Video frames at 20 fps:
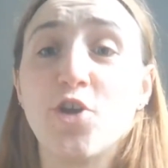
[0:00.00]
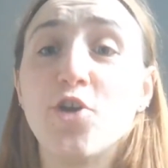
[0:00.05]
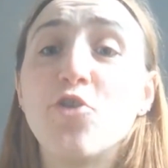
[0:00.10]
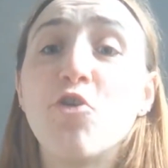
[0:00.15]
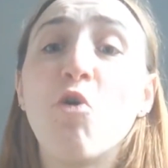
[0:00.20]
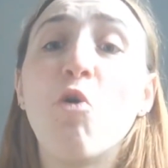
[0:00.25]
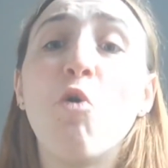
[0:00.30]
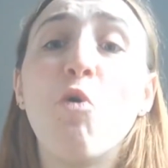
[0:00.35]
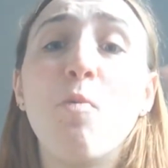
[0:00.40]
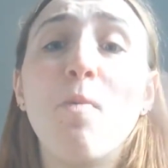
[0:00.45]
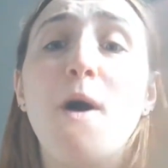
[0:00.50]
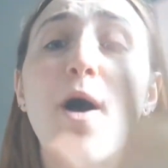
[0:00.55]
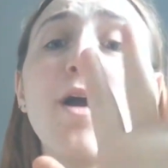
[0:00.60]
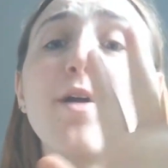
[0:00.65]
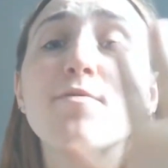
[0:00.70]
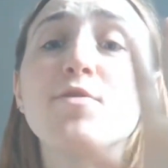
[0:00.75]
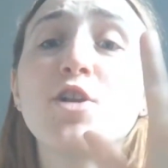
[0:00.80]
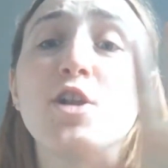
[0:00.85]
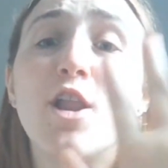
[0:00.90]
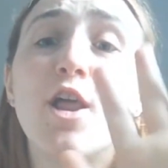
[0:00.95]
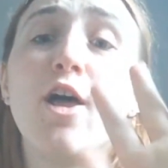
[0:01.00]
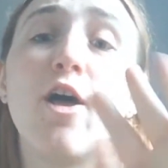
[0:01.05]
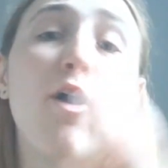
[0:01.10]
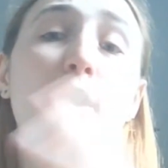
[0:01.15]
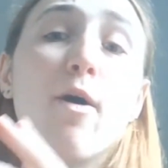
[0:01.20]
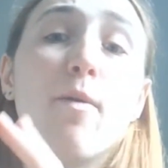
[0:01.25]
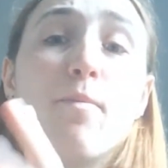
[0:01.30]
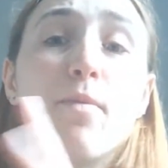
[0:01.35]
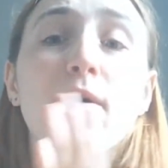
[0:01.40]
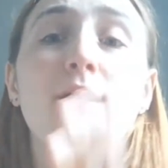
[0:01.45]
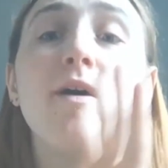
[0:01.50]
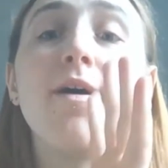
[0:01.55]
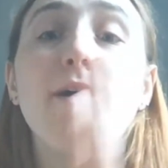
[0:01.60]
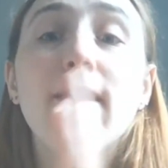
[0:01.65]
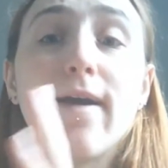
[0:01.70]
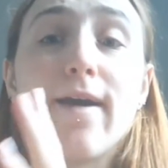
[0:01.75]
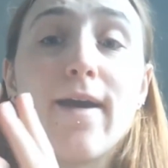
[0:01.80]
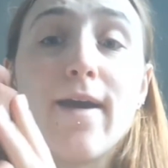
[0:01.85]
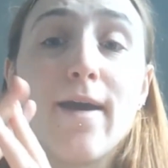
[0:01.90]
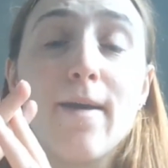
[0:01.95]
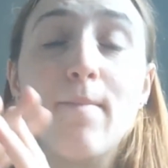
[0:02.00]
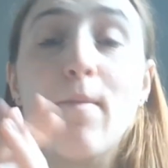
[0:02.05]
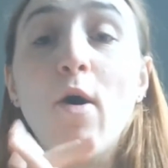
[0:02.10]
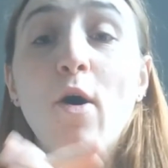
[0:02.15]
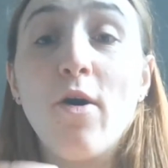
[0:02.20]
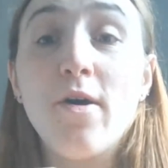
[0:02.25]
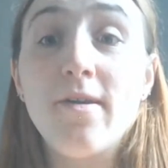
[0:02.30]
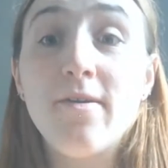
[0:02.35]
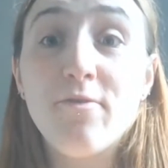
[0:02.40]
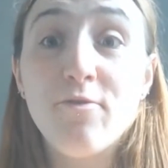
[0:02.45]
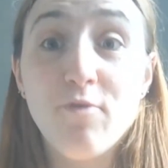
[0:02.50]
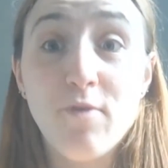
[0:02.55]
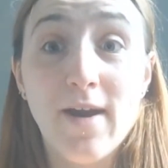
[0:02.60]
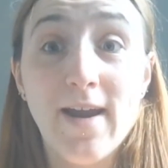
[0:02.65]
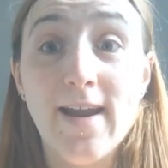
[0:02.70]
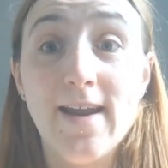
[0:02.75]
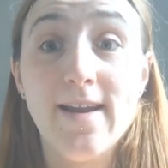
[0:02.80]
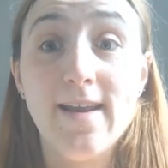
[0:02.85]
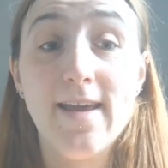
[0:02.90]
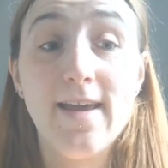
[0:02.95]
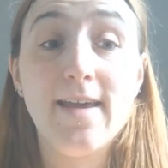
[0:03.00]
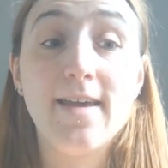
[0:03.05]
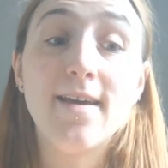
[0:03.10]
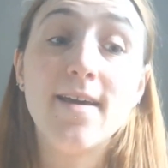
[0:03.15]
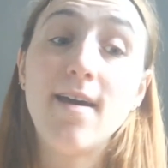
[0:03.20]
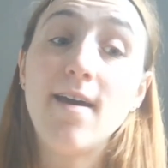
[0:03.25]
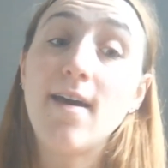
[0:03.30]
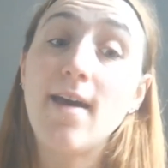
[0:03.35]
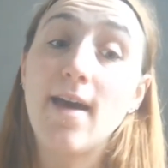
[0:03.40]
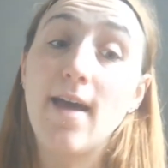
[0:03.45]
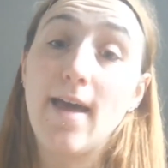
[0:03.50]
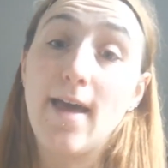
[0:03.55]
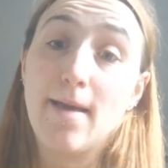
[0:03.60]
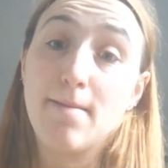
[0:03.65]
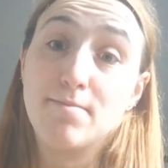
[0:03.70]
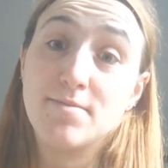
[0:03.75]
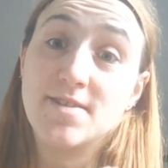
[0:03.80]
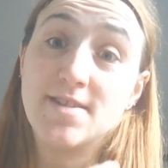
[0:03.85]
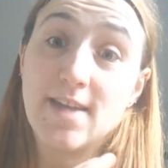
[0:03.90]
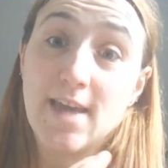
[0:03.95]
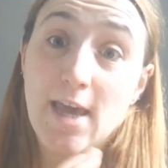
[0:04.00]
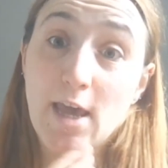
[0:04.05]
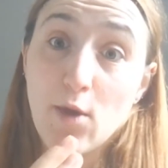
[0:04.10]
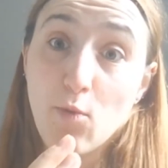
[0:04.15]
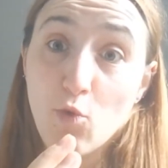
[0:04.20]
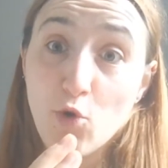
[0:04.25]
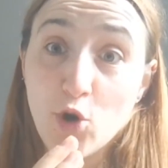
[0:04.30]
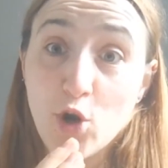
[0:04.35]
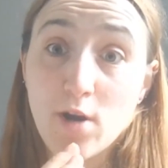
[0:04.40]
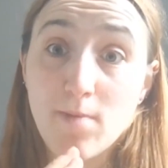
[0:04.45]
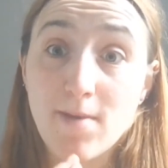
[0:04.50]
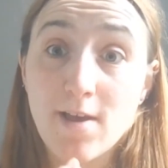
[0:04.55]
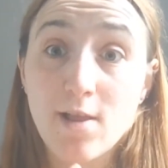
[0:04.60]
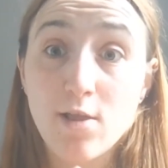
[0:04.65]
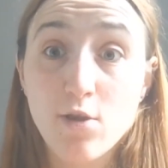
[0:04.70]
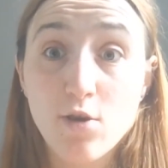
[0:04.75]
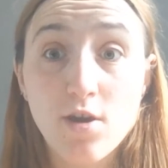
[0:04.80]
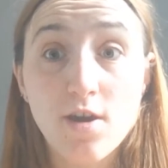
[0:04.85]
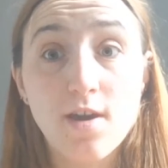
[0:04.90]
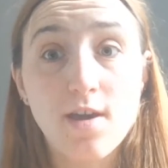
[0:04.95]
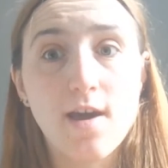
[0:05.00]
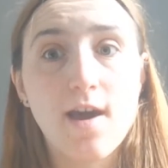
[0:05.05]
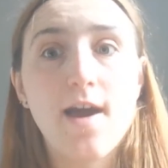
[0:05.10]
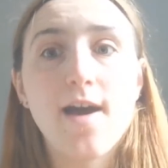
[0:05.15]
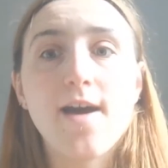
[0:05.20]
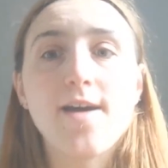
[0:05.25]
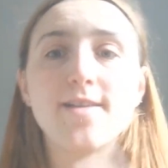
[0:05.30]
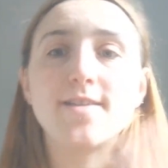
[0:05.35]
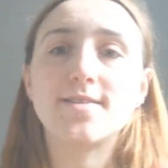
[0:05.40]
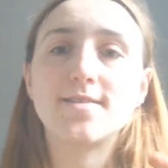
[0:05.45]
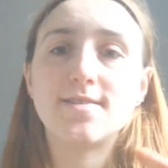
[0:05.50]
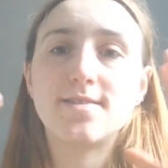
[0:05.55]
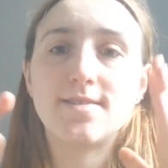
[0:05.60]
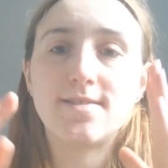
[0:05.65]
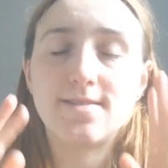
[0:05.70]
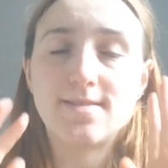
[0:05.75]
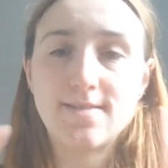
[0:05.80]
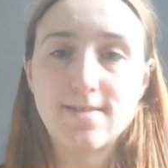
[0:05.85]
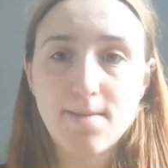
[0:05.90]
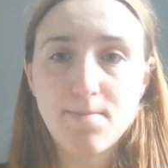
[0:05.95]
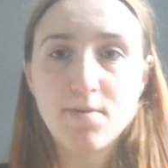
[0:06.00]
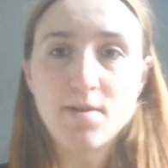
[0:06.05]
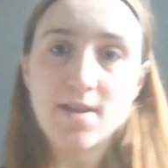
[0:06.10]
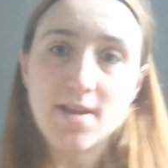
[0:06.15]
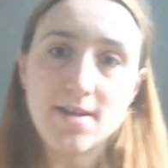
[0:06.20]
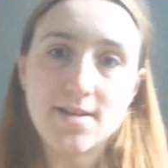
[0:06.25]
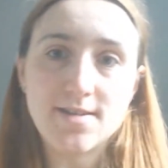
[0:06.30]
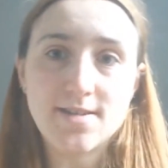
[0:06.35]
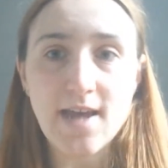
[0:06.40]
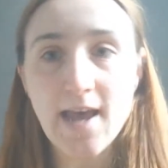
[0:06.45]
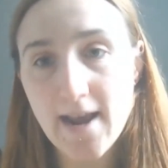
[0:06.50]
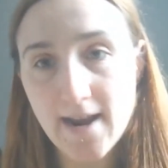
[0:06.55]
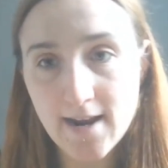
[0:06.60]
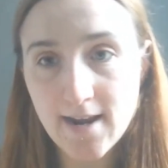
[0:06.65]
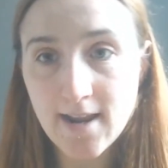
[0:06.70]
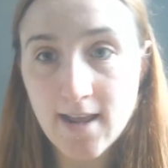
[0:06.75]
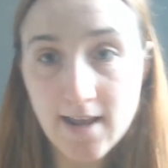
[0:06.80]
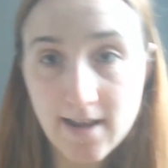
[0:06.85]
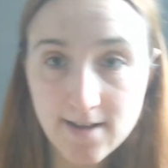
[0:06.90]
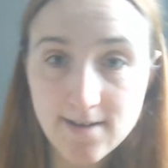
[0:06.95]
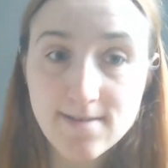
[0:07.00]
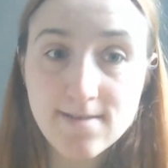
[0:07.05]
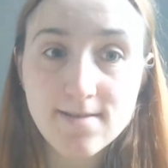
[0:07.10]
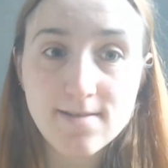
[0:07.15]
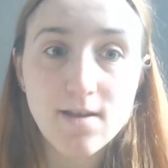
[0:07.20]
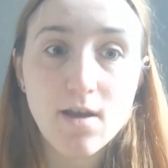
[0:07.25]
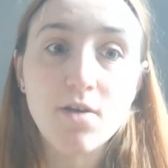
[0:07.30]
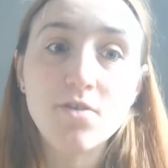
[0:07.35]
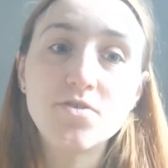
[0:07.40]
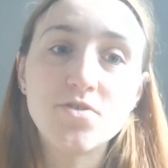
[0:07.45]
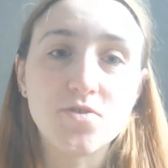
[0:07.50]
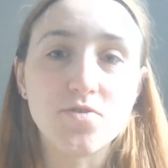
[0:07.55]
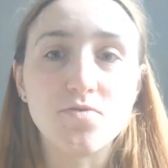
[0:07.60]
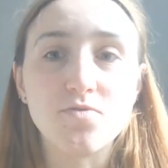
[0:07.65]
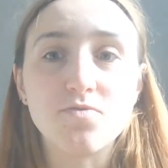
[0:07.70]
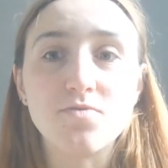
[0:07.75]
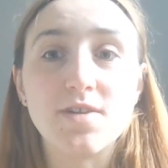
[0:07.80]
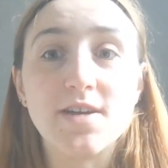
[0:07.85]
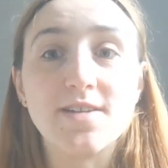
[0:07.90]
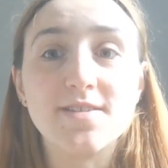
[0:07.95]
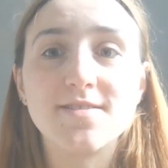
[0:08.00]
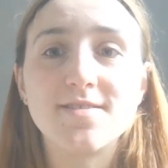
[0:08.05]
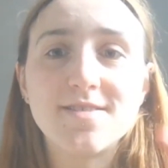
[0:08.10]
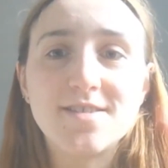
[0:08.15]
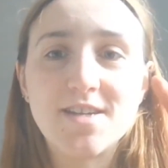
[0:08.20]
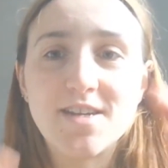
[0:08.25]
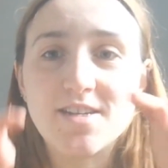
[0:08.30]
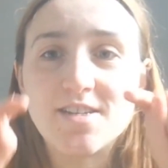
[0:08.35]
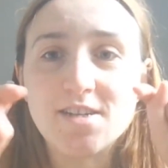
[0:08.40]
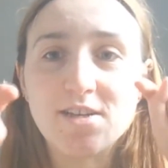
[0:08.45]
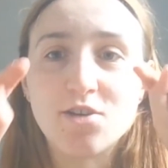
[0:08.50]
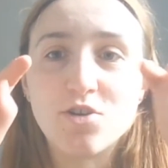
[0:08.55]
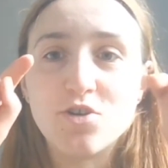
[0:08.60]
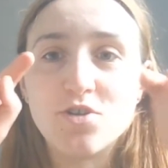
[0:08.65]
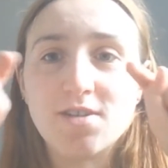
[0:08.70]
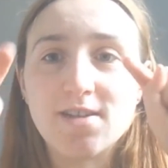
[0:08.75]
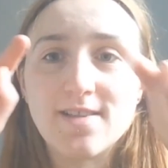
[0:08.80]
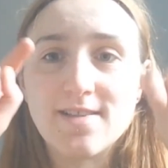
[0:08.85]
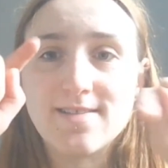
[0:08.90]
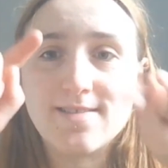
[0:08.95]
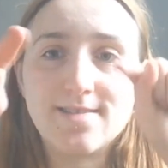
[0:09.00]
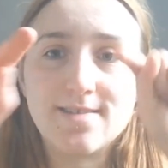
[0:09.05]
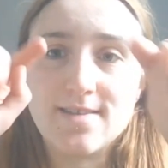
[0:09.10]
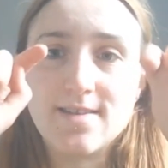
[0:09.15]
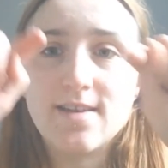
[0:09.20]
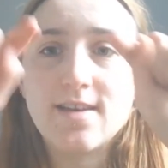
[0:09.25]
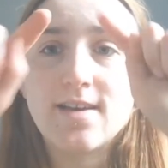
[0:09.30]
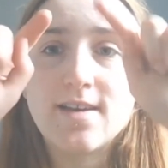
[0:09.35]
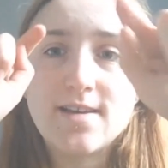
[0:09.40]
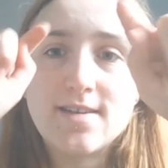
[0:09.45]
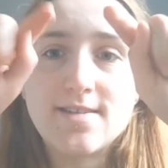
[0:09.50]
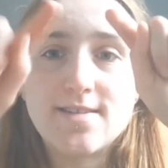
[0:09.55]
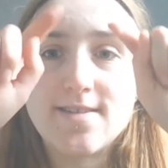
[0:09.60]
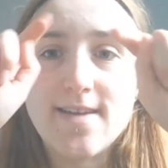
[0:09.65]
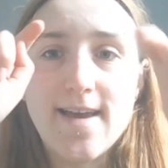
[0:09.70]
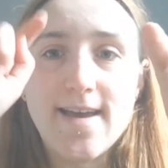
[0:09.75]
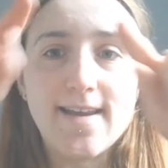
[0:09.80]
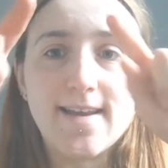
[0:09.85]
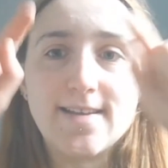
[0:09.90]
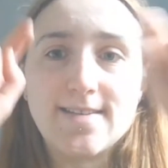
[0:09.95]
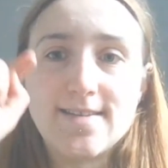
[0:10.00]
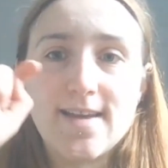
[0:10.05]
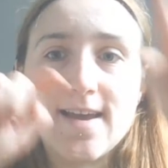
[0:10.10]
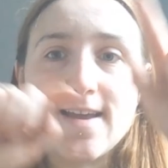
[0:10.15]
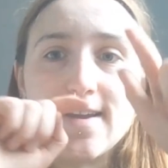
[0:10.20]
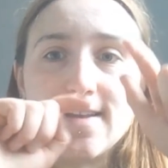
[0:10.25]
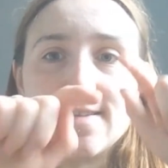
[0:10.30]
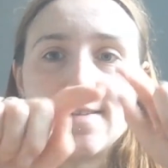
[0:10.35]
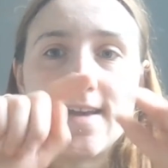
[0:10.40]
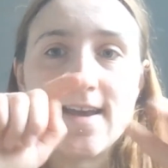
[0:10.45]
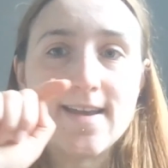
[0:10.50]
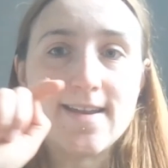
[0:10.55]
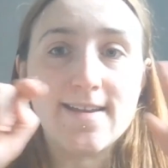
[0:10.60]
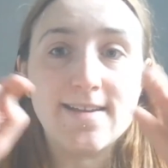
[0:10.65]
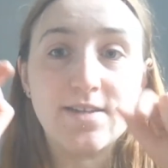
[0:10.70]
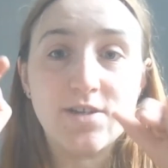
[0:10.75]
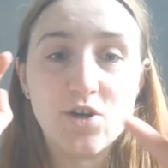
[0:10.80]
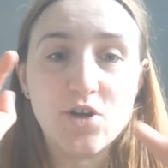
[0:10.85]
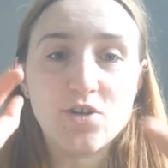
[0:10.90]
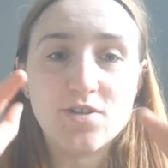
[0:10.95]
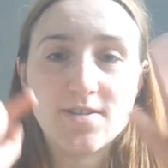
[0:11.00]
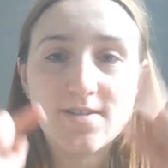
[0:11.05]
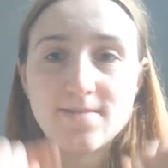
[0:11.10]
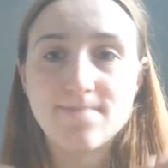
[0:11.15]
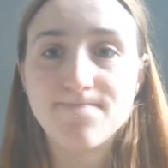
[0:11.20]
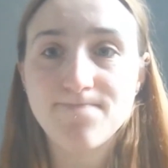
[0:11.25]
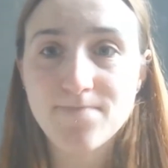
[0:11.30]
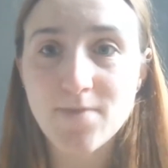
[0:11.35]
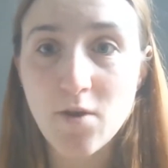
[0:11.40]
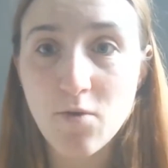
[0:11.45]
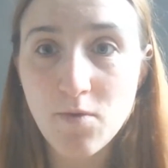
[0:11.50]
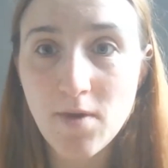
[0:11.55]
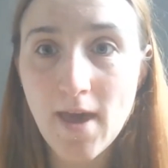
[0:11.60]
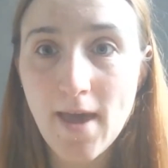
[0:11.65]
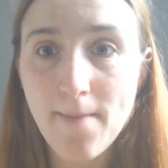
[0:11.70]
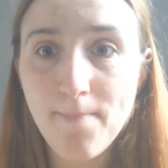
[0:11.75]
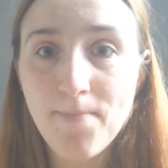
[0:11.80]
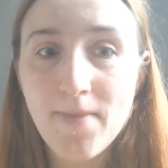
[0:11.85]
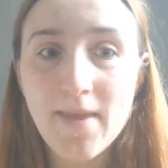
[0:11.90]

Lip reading: at Home Art Club on a Friday. Today we're going to be looking at stippling techniques, also known as shading using little tiny dots. Okay,